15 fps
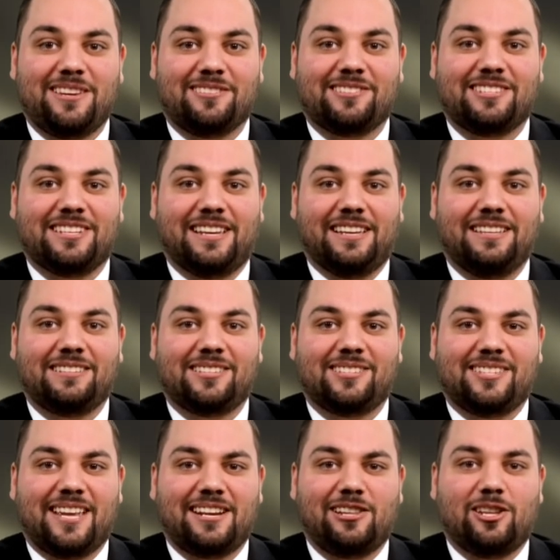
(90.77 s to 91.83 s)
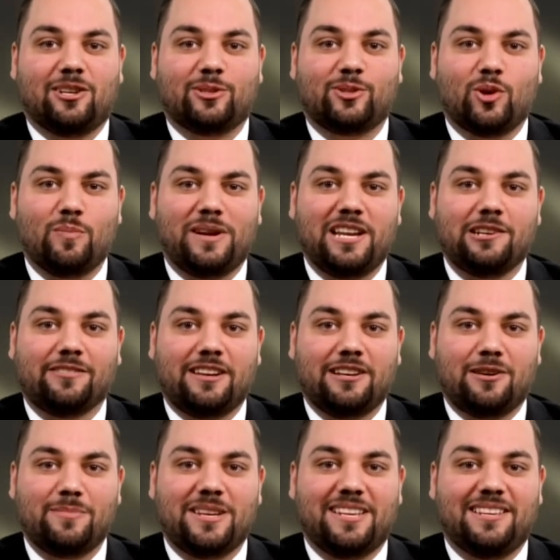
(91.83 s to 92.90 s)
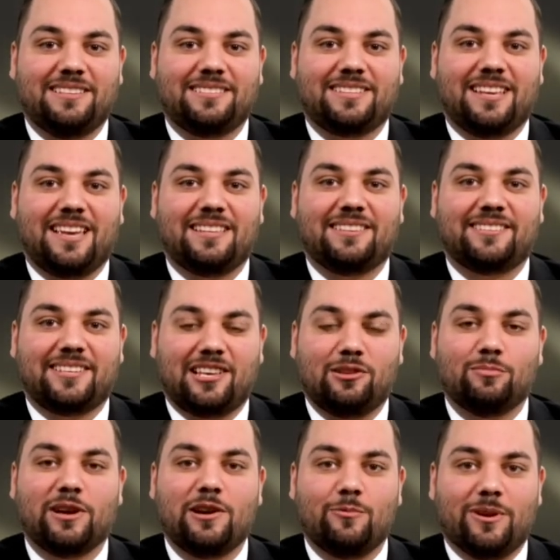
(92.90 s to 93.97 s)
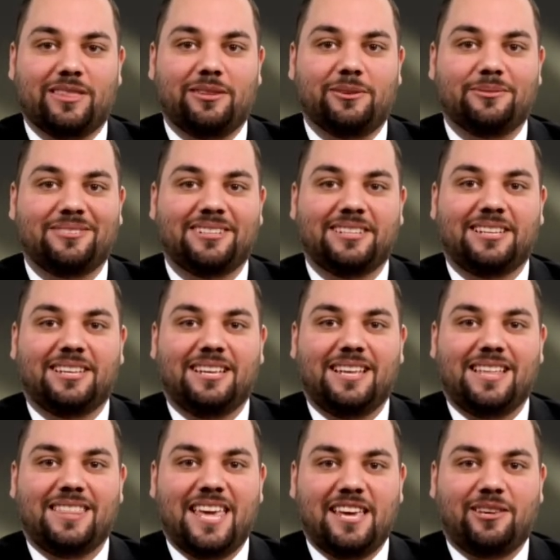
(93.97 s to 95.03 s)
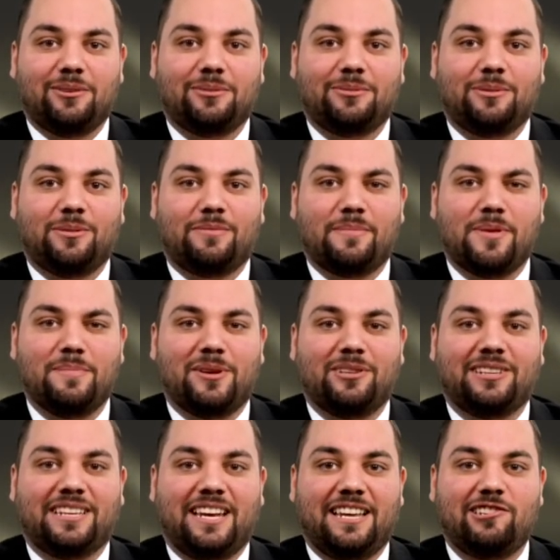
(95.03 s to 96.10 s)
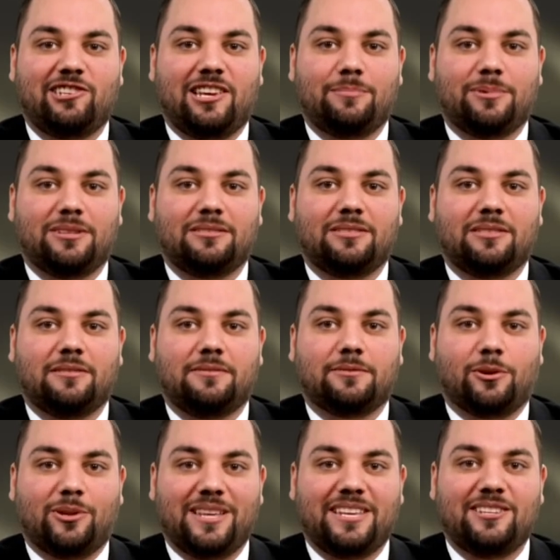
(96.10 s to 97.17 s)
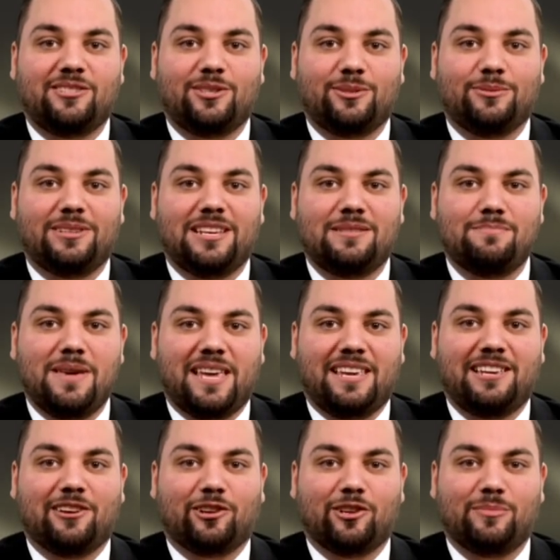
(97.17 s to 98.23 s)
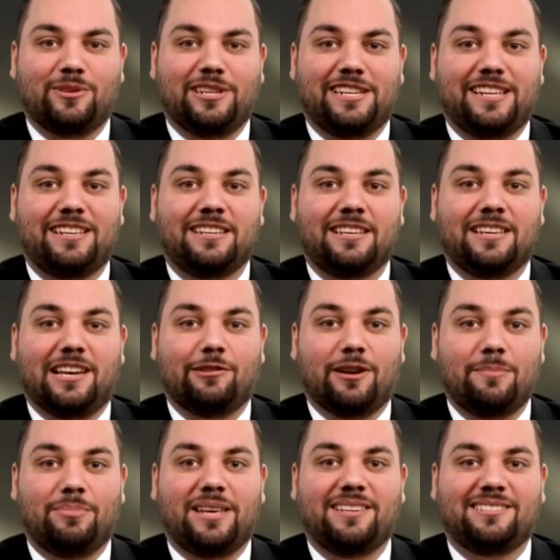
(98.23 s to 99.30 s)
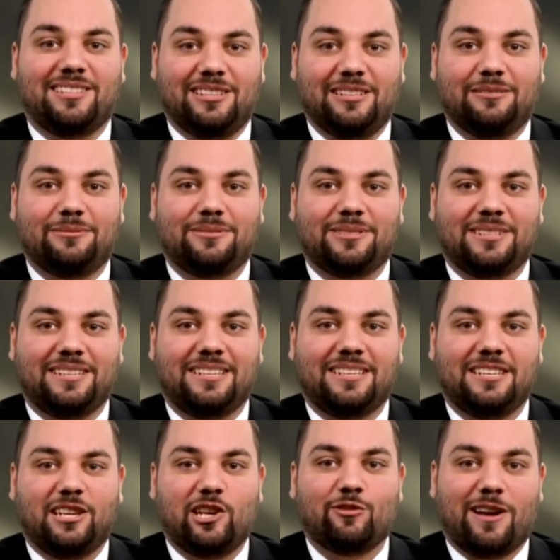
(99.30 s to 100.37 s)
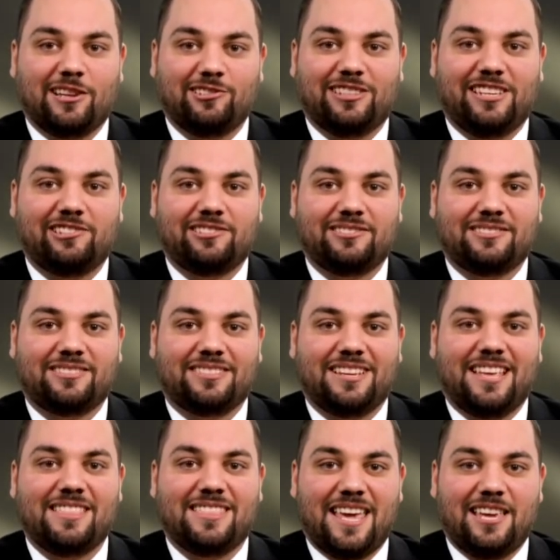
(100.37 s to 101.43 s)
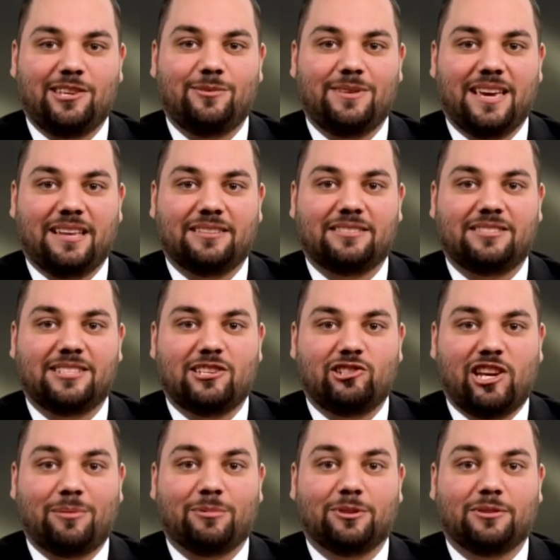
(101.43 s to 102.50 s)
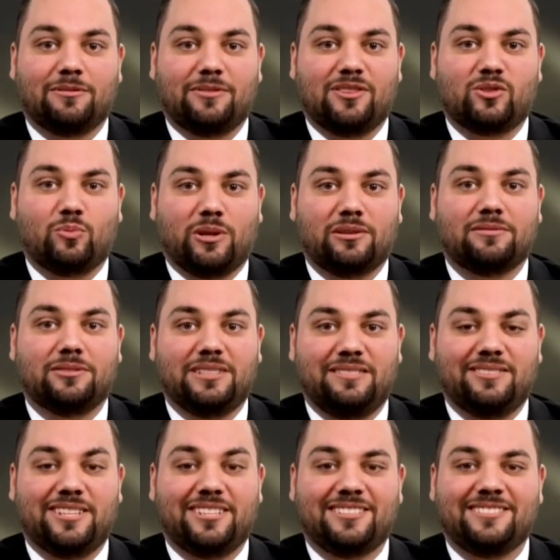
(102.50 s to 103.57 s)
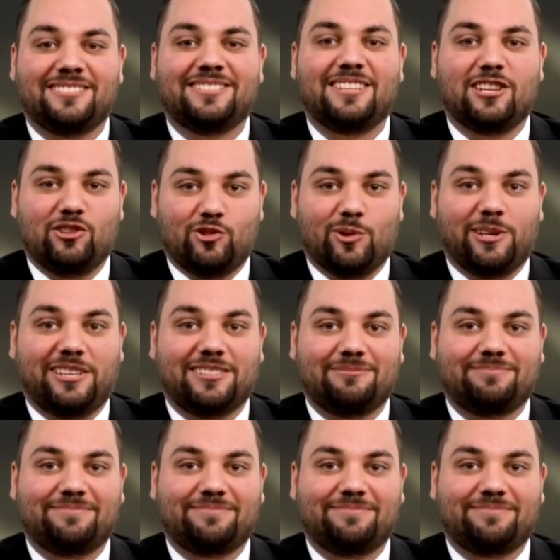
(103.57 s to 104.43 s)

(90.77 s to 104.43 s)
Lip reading: here tonight, stand along so many great nominees, and to celebrate with you. Thank you from the Milton Canadian Champion for all that you do in making our community a great place to live. Congratulations, and thank you again to the Chamber for this wonderful evening. Enjoy.